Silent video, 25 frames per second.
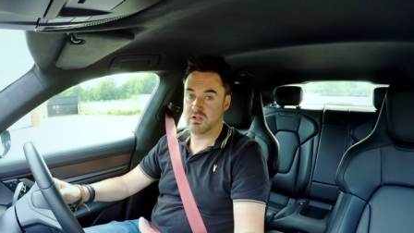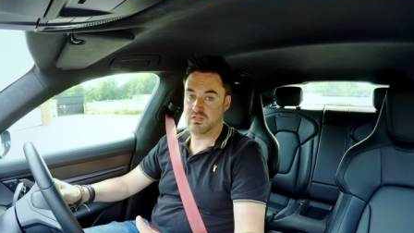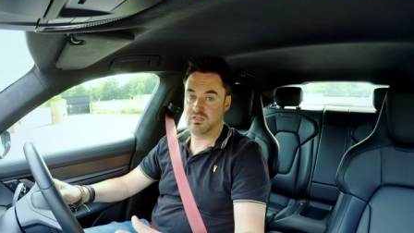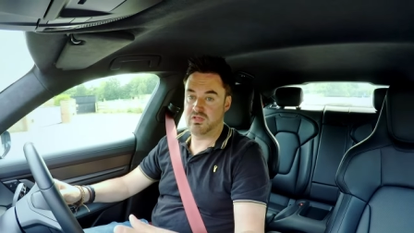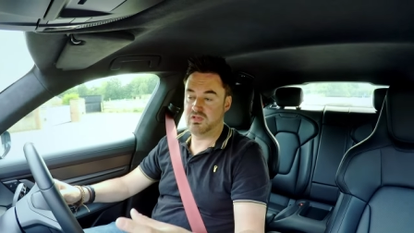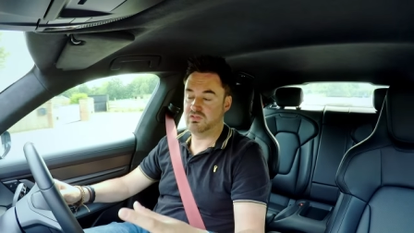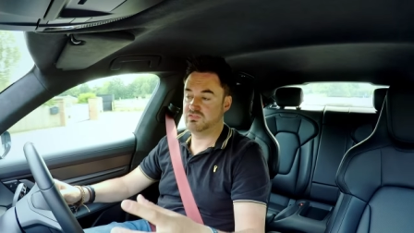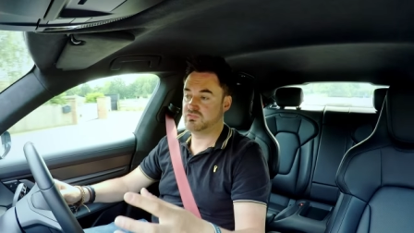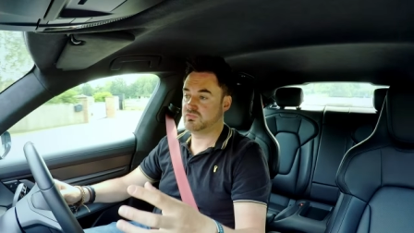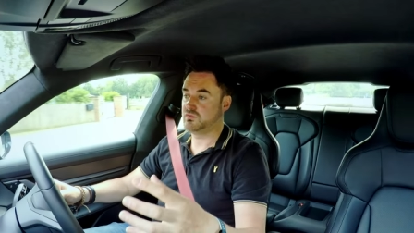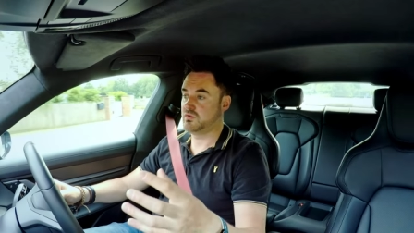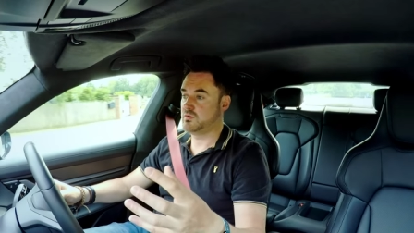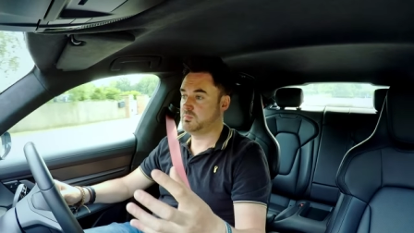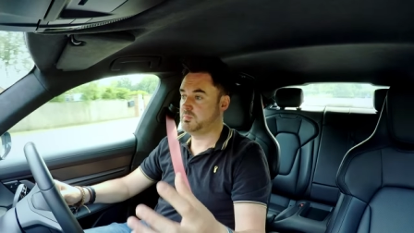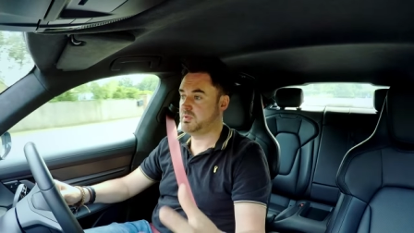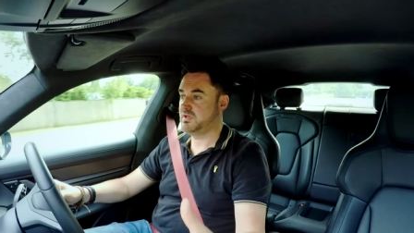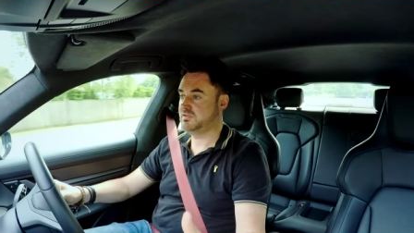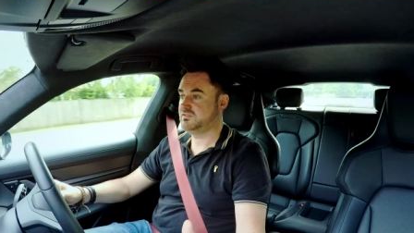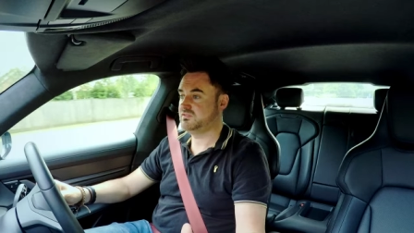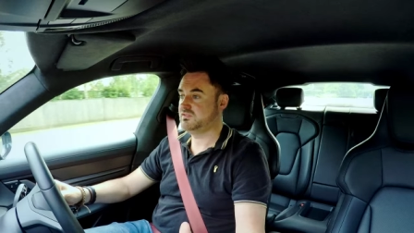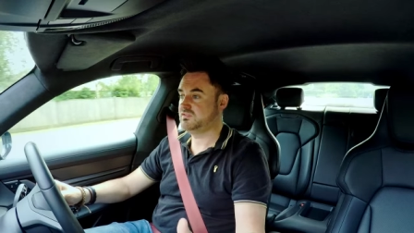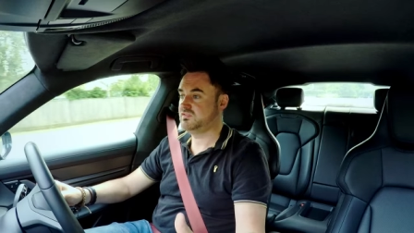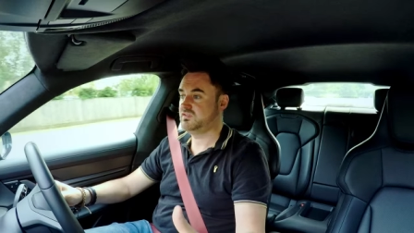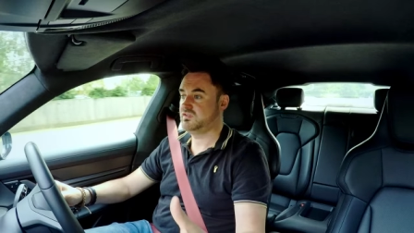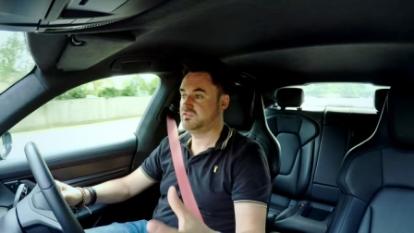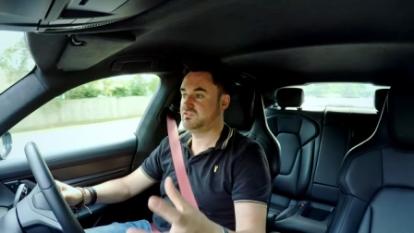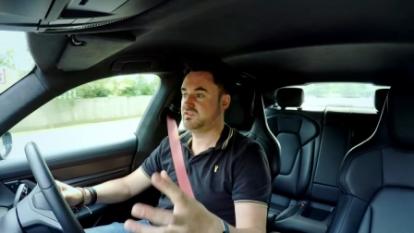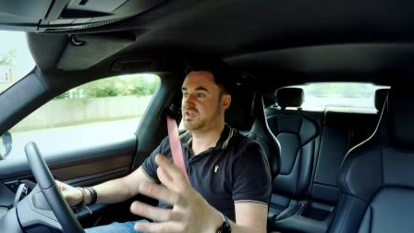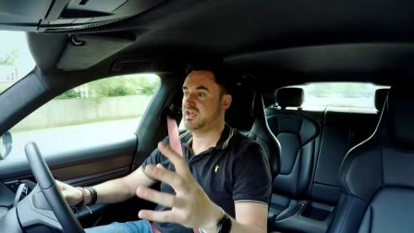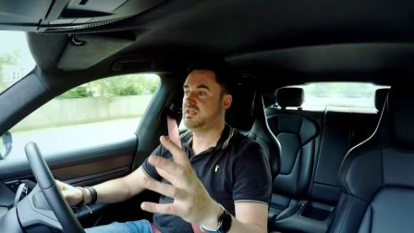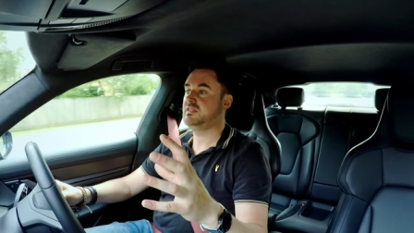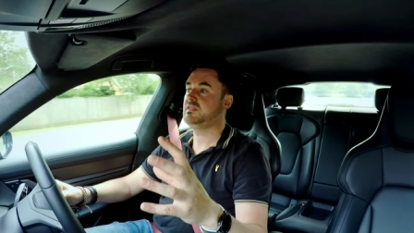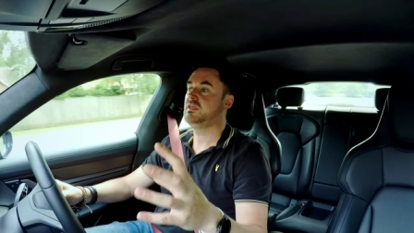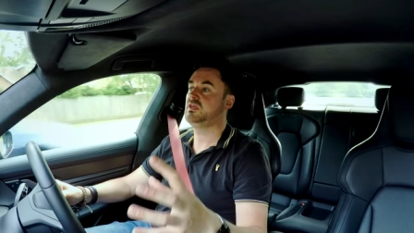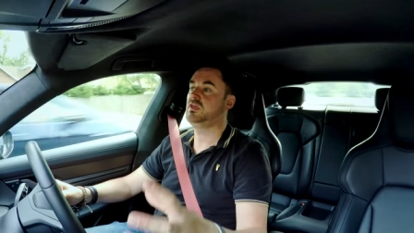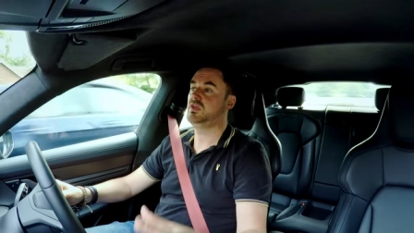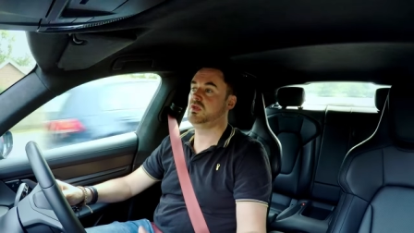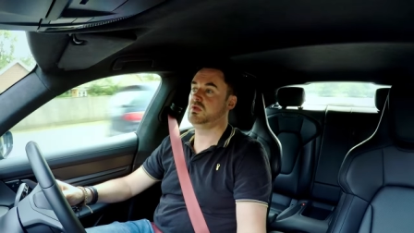of these through businesses
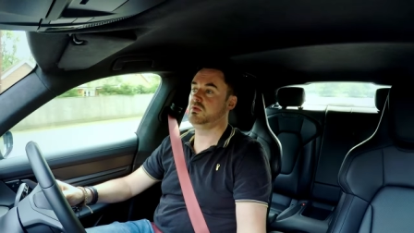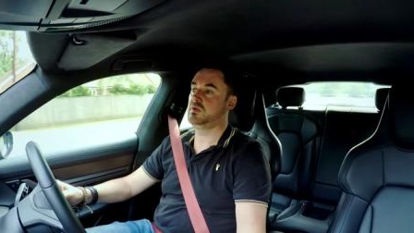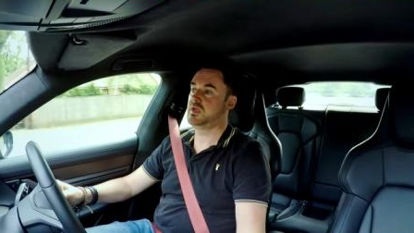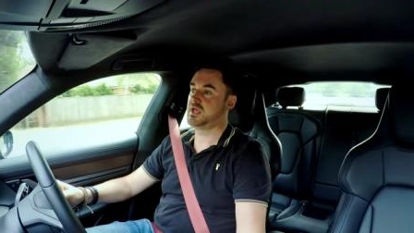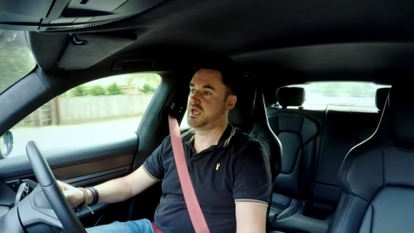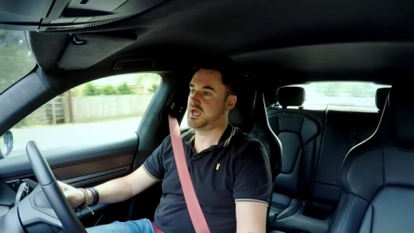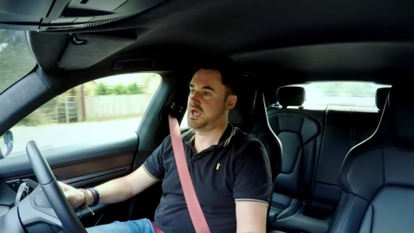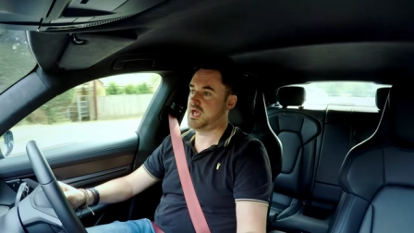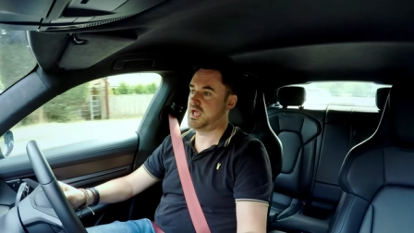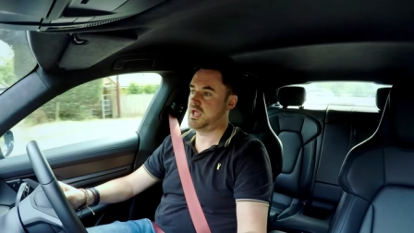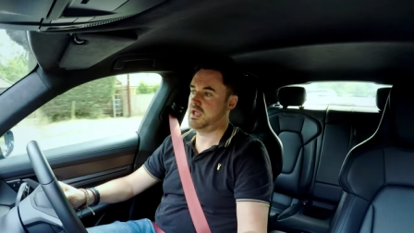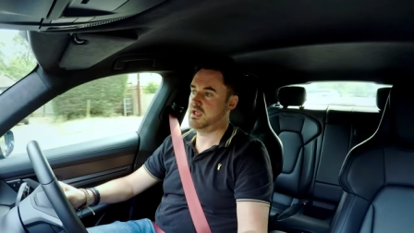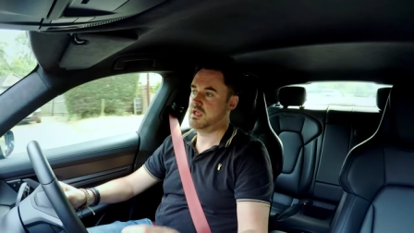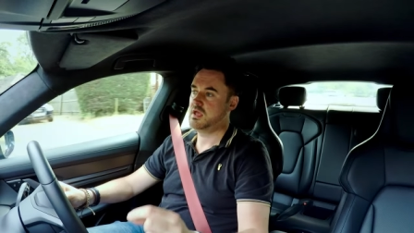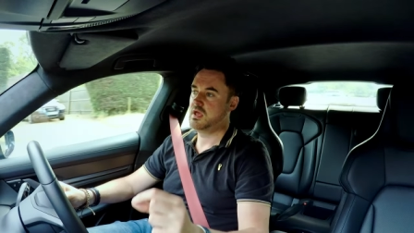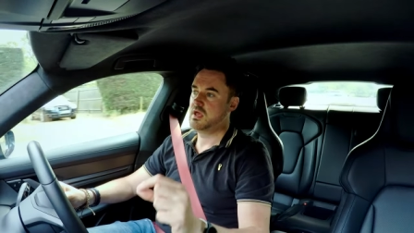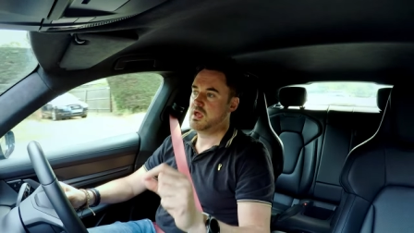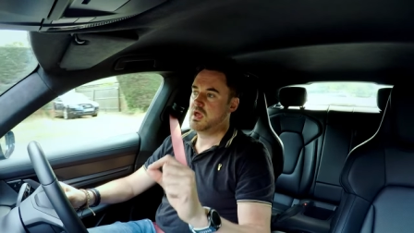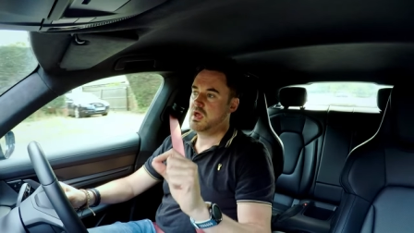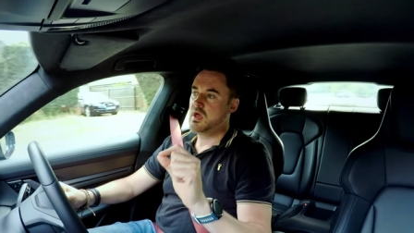in the UK.